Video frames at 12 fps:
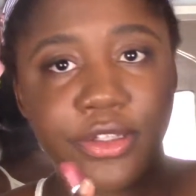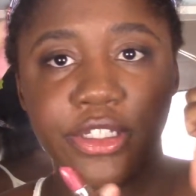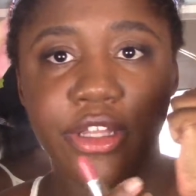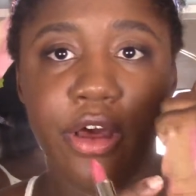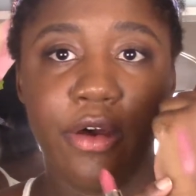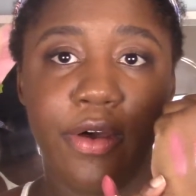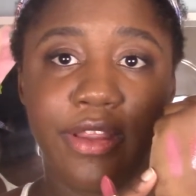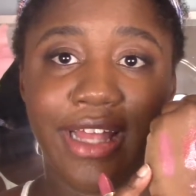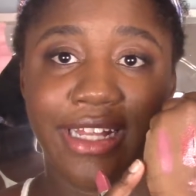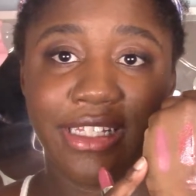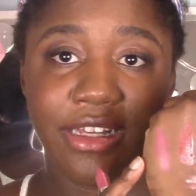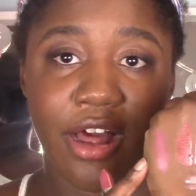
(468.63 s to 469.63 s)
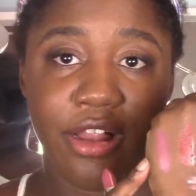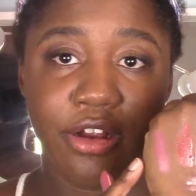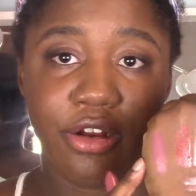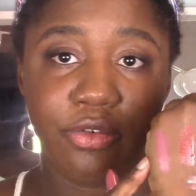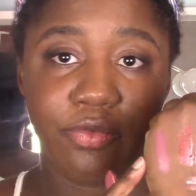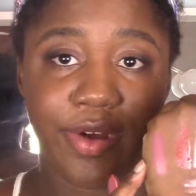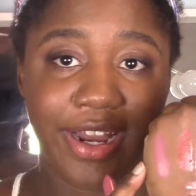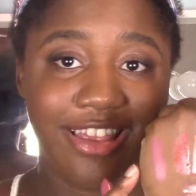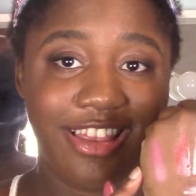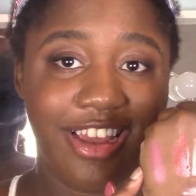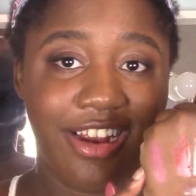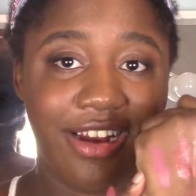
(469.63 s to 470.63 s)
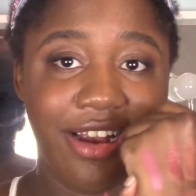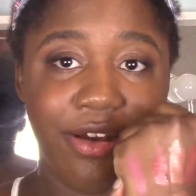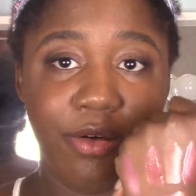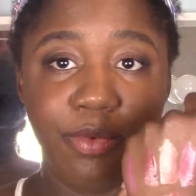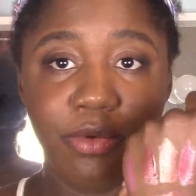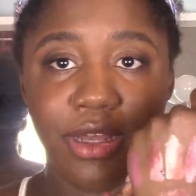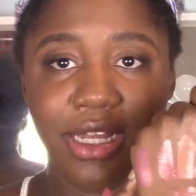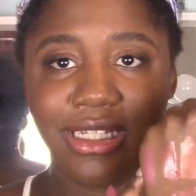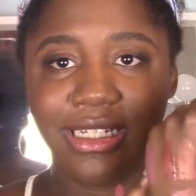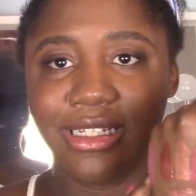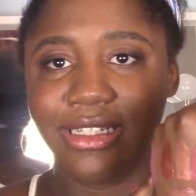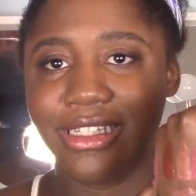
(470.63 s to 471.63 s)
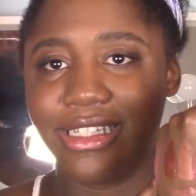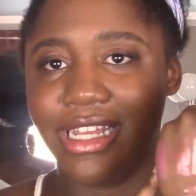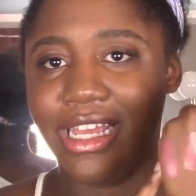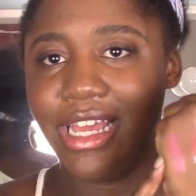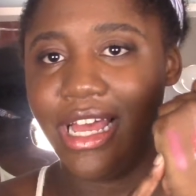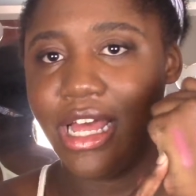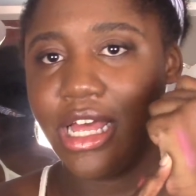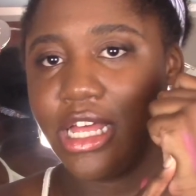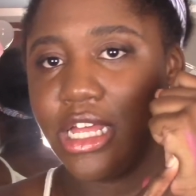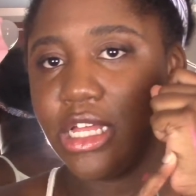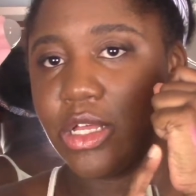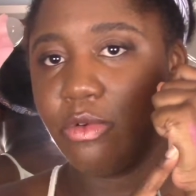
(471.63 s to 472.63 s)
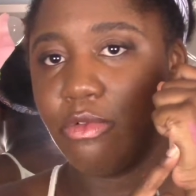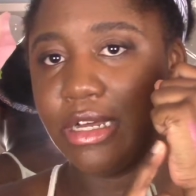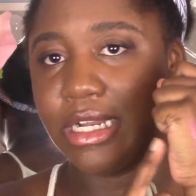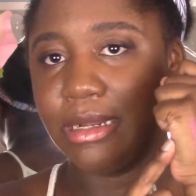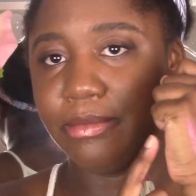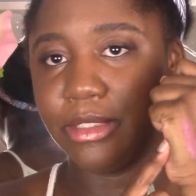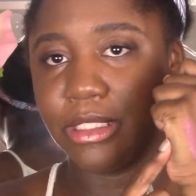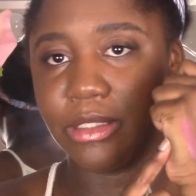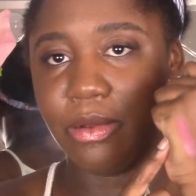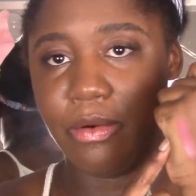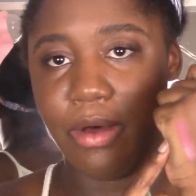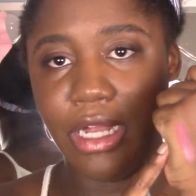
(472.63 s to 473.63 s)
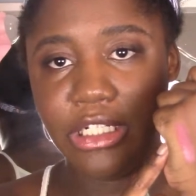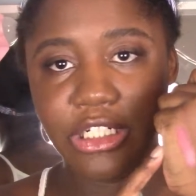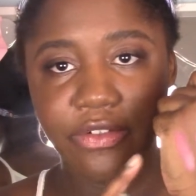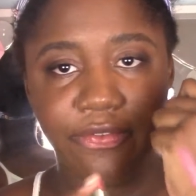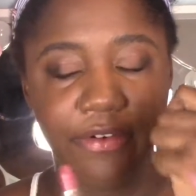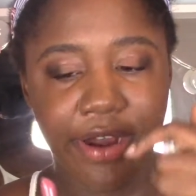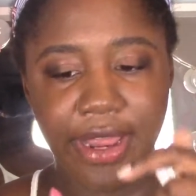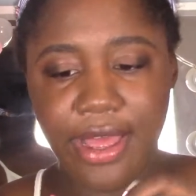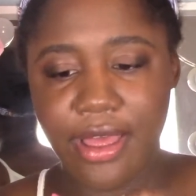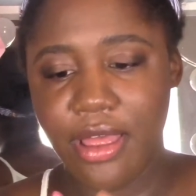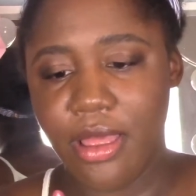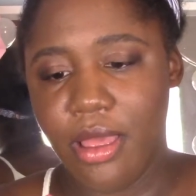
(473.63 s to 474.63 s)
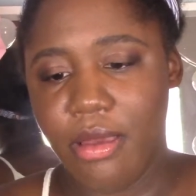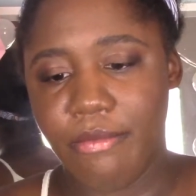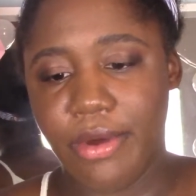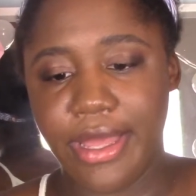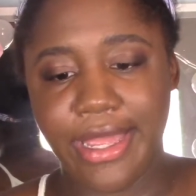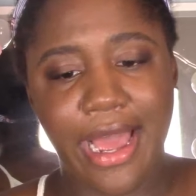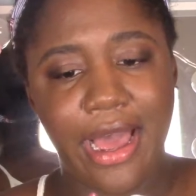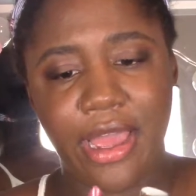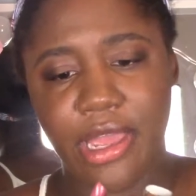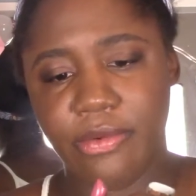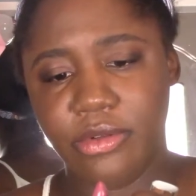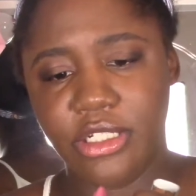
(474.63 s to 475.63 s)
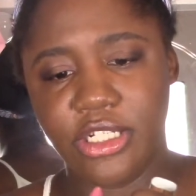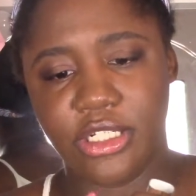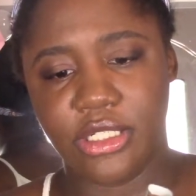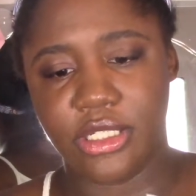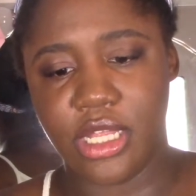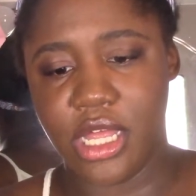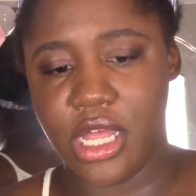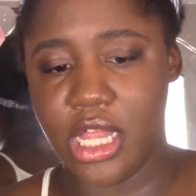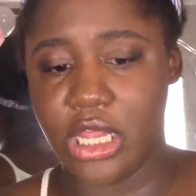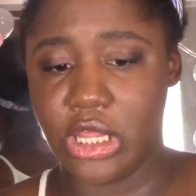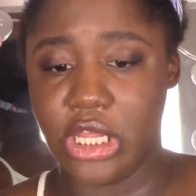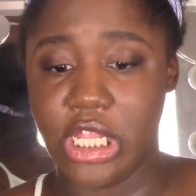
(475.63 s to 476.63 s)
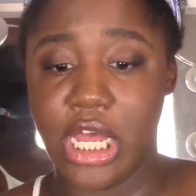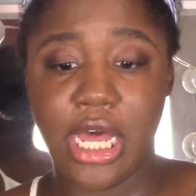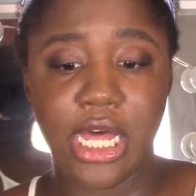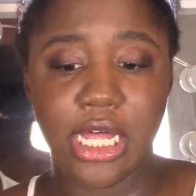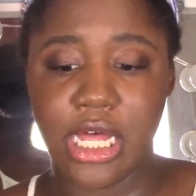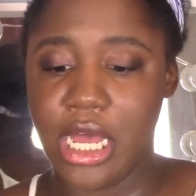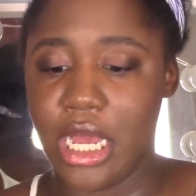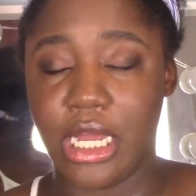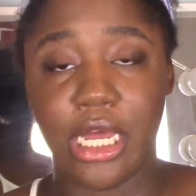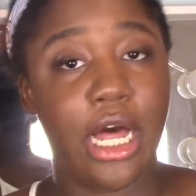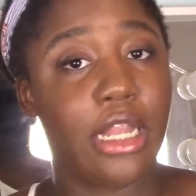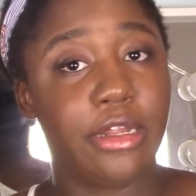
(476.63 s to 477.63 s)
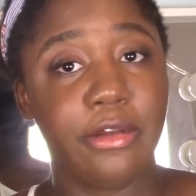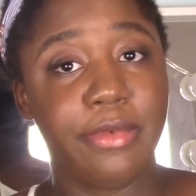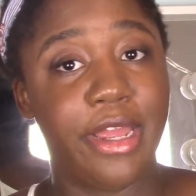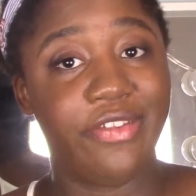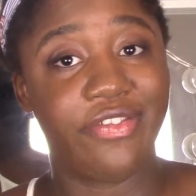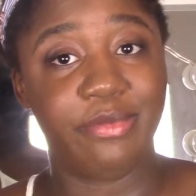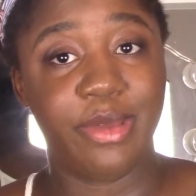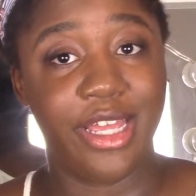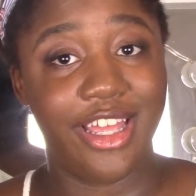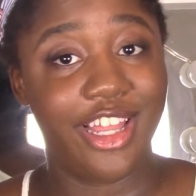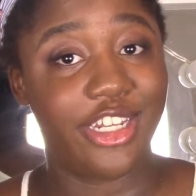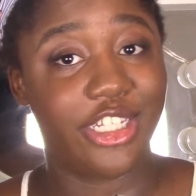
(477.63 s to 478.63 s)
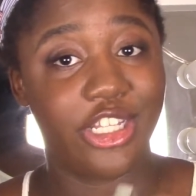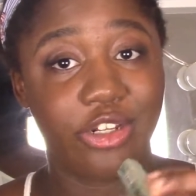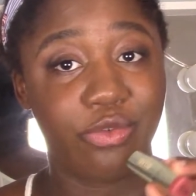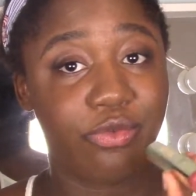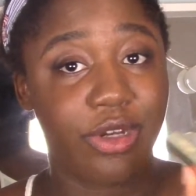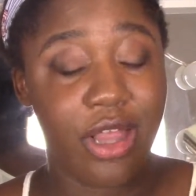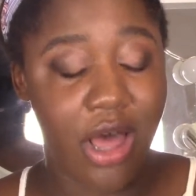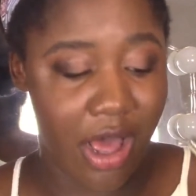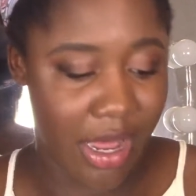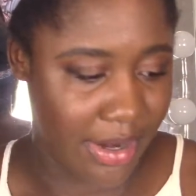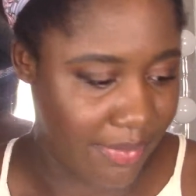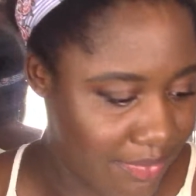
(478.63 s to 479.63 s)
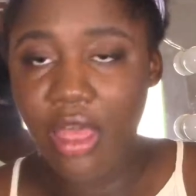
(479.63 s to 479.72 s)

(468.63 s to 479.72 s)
So that's the color right there. I hope you guys can see what I'm swatching for you. But yeah, it was just not a color made for me. It looked real odd.